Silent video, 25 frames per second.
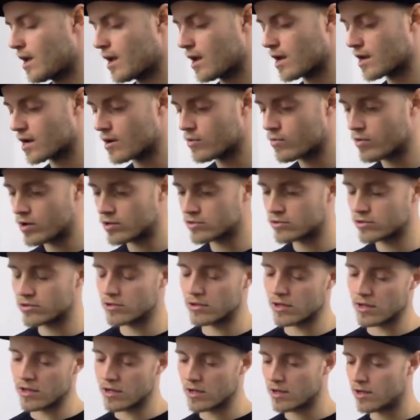And
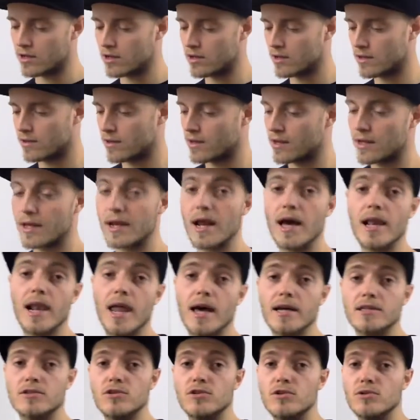I
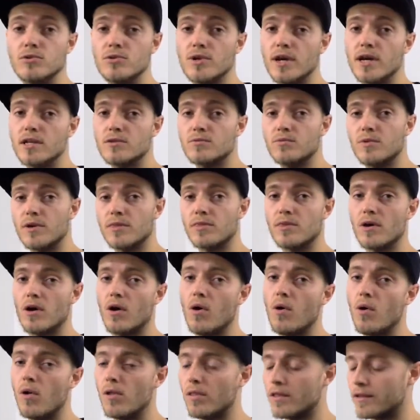like to do that with
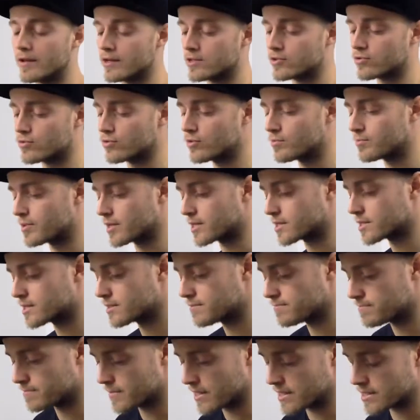all these
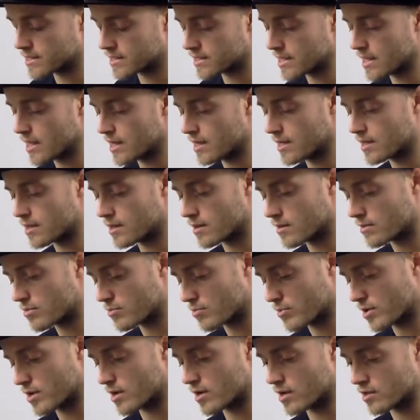groupings. Let's take
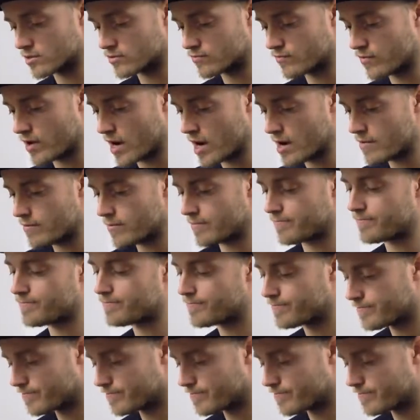3 against 5.